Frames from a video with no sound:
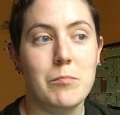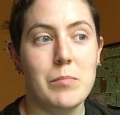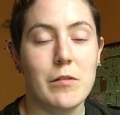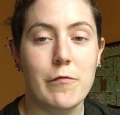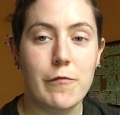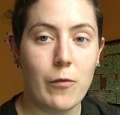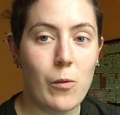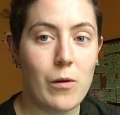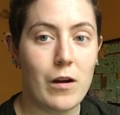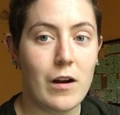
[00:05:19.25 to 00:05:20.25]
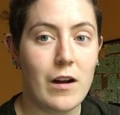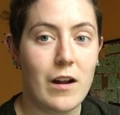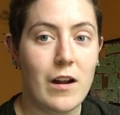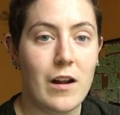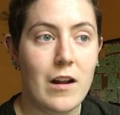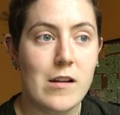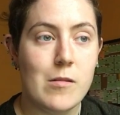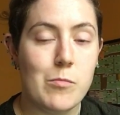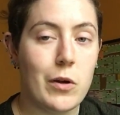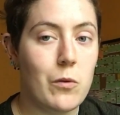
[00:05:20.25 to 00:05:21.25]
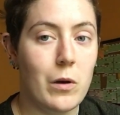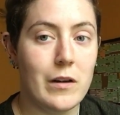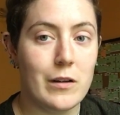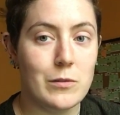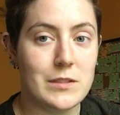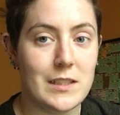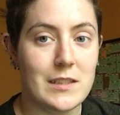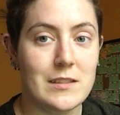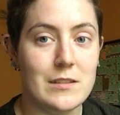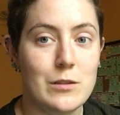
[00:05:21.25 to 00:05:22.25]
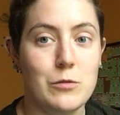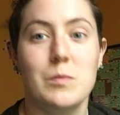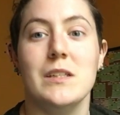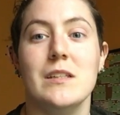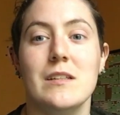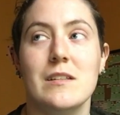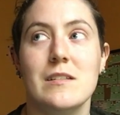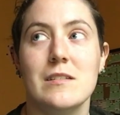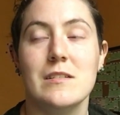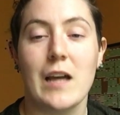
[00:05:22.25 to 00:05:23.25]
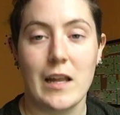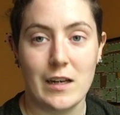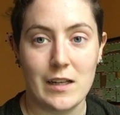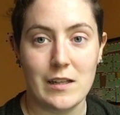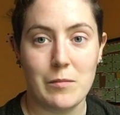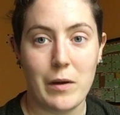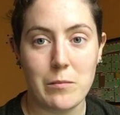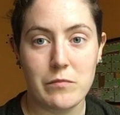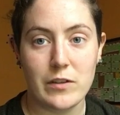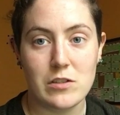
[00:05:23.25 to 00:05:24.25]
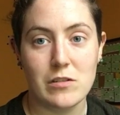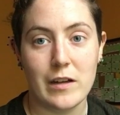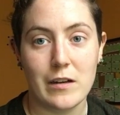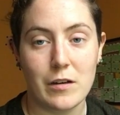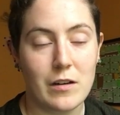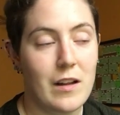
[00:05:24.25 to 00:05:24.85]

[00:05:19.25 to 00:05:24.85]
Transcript: before book 1 goes in to be edited by a professional editor.